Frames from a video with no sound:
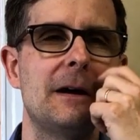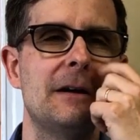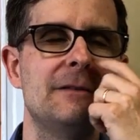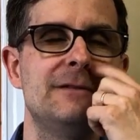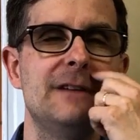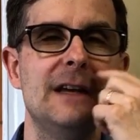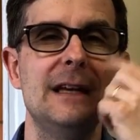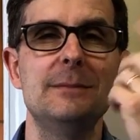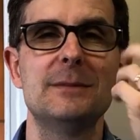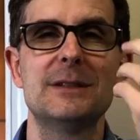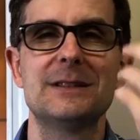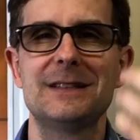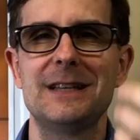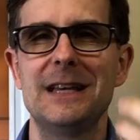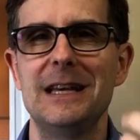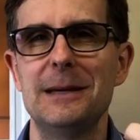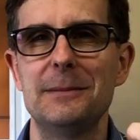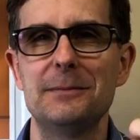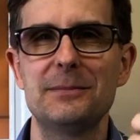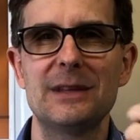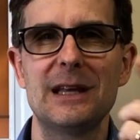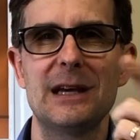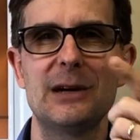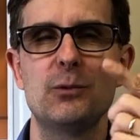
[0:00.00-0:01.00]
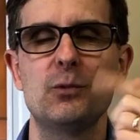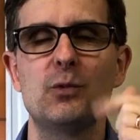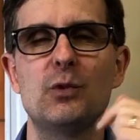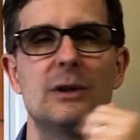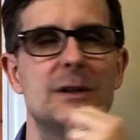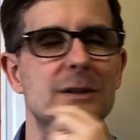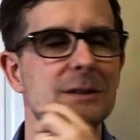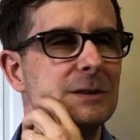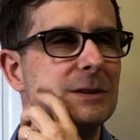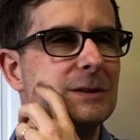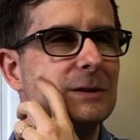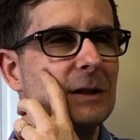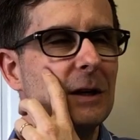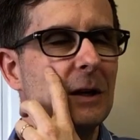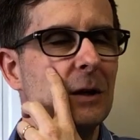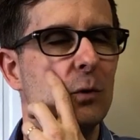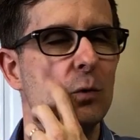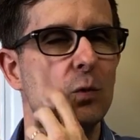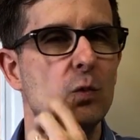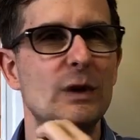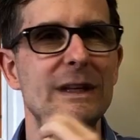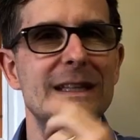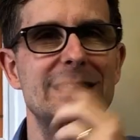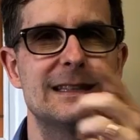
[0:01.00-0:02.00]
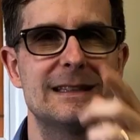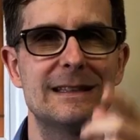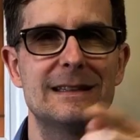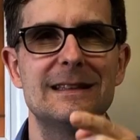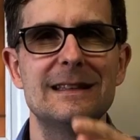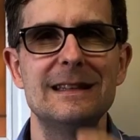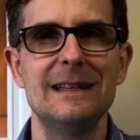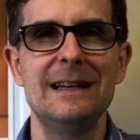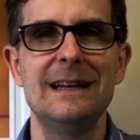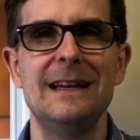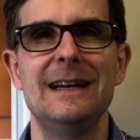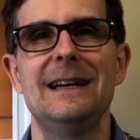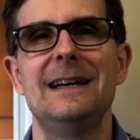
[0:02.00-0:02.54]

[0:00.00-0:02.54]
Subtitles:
famous hymn that was written